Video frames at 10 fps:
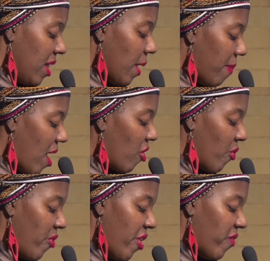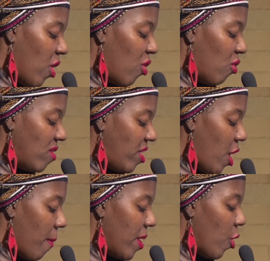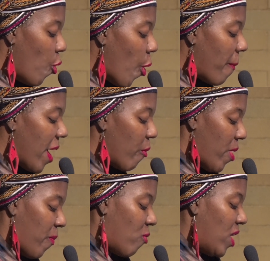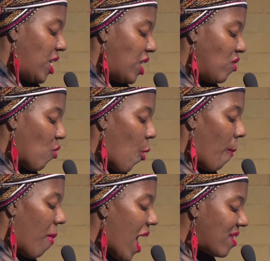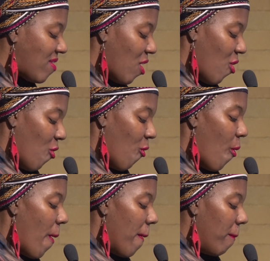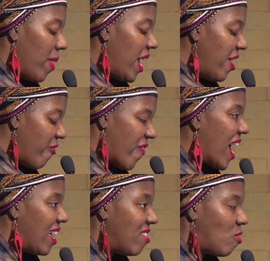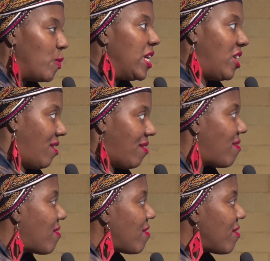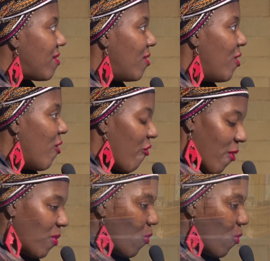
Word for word: the boundary of old, tell me who'll pay reparations on my soul. Many fine speeches from the